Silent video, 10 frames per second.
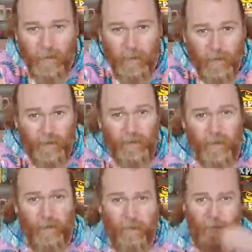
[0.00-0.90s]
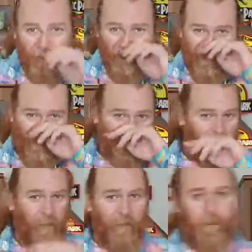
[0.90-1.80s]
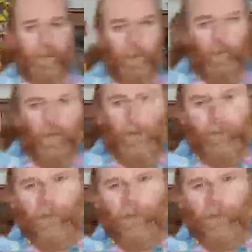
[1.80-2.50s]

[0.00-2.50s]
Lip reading: let me just message some people.